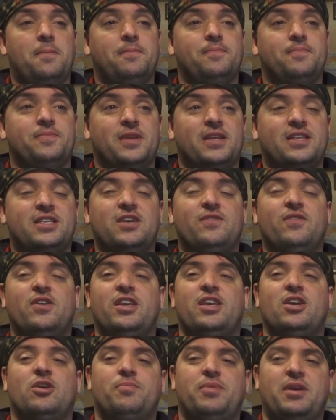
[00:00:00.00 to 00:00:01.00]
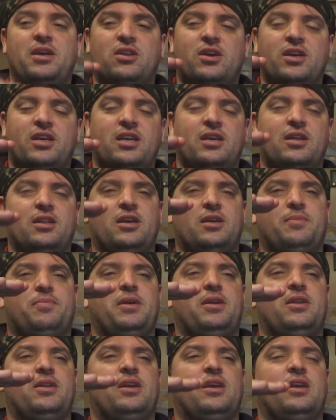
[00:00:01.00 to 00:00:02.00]
instead of like being like
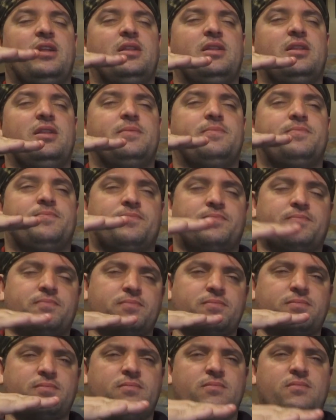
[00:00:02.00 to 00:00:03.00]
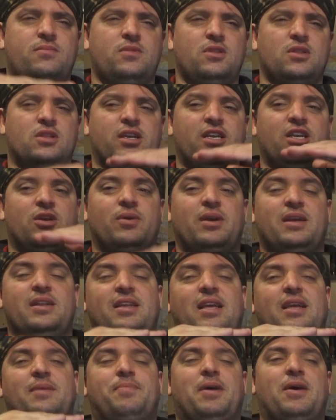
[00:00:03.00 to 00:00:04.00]
being in like
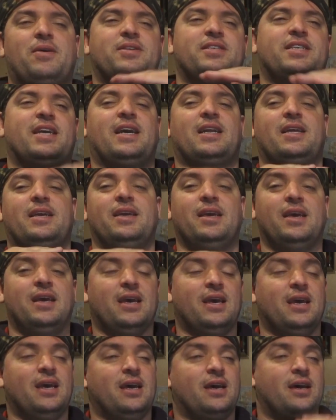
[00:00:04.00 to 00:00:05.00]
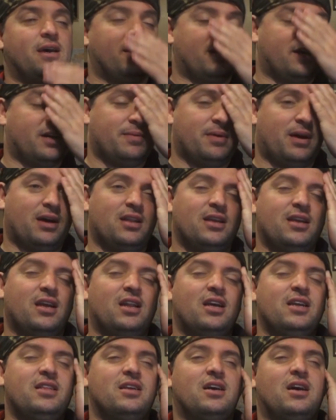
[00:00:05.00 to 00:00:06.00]
in power scaling,
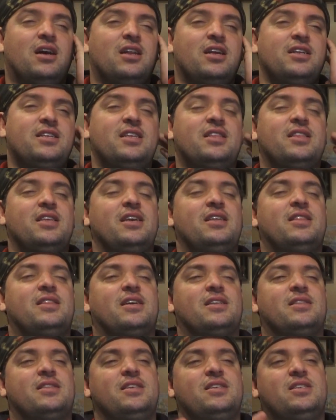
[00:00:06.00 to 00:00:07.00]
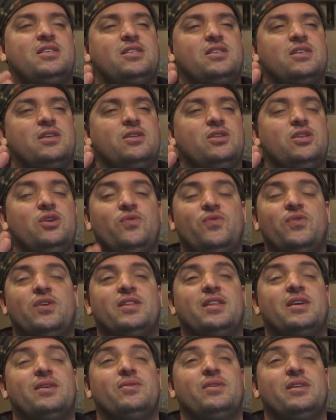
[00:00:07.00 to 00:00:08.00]
I like to think that this new
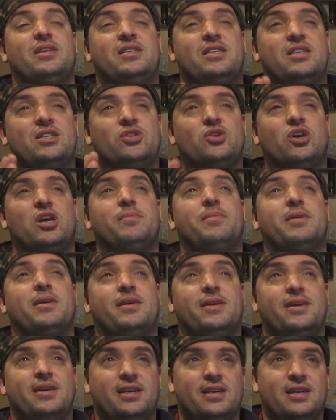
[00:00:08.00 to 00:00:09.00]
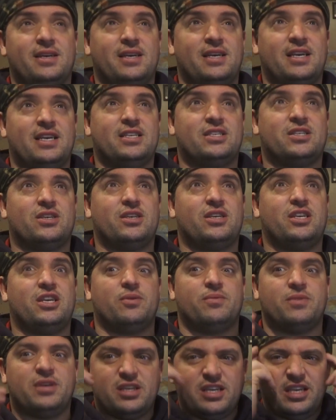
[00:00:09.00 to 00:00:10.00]
villain that's in Daima is like
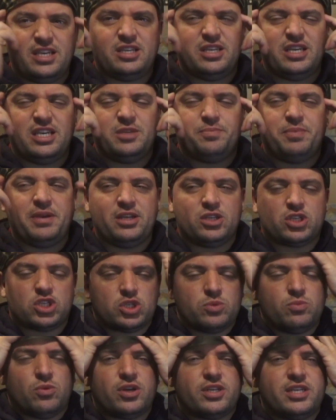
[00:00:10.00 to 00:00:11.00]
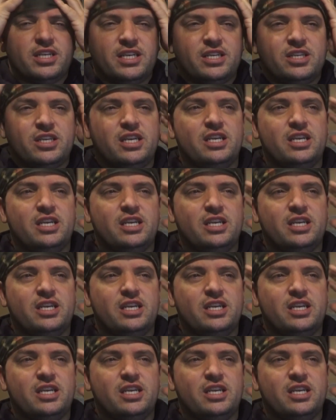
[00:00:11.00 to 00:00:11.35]
he's being smart. He